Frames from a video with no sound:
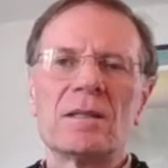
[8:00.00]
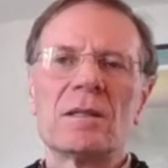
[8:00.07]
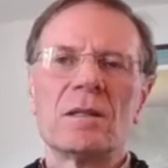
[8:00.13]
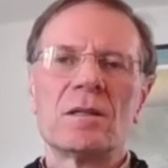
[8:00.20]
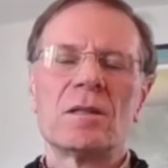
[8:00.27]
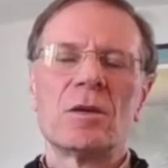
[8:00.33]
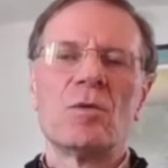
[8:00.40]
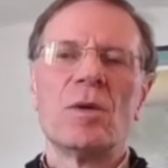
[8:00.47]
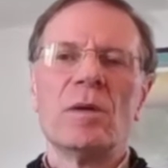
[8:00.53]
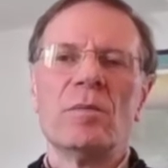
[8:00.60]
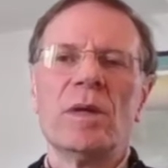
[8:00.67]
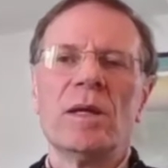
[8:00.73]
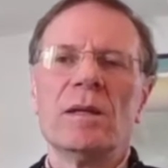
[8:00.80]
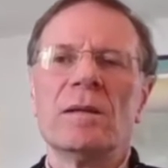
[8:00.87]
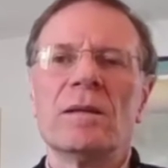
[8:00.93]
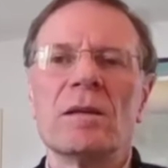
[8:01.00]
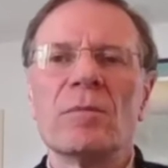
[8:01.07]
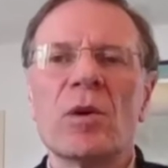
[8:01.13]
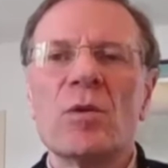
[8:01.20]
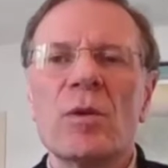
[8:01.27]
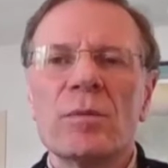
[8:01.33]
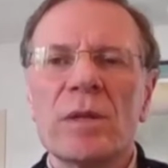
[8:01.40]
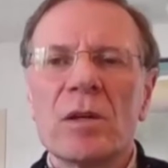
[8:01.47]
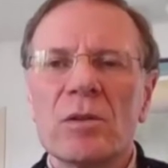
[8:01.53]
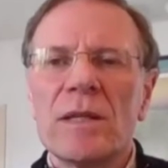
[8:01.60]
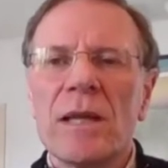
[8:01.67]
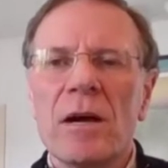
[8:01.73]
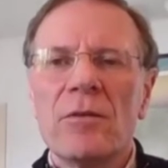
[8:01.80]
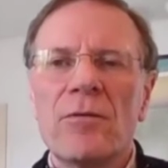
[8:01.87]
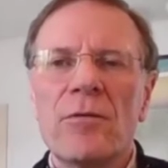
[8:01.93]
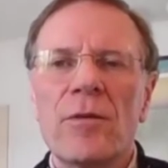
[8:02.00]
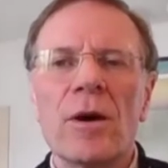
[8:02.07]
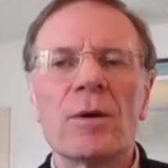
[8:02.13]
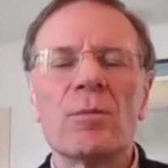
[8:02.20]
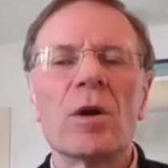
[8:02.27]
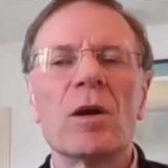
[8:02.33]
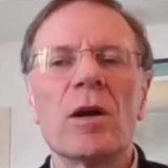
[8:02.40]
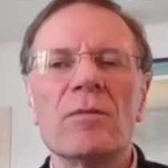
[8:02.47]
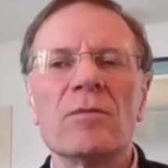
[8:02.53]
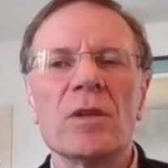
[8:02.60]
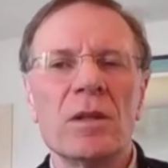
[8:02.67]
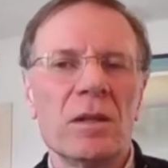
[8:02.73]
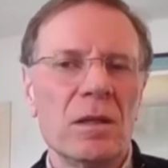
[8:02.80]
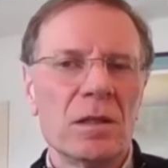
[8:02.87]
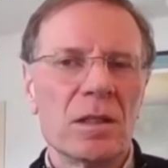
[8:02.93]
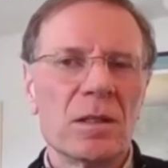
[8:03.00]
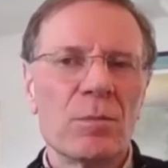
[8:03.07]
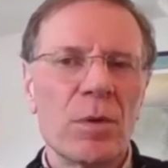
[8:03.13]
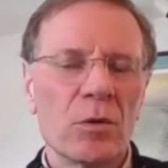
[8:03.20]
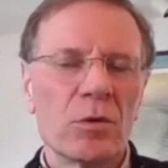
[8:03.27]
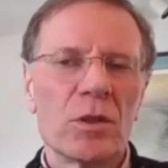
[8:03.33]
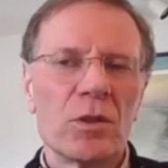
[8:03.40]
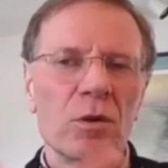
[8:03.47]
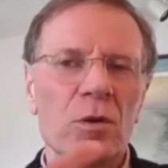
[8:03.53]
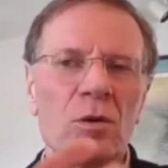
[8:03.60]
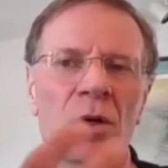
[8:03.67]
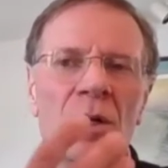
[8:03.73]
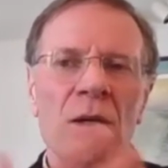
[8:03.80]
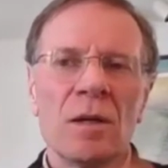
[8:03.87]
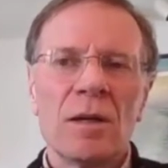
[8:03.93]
gets this equipment, the equipment goes down far more often than it's supposed to.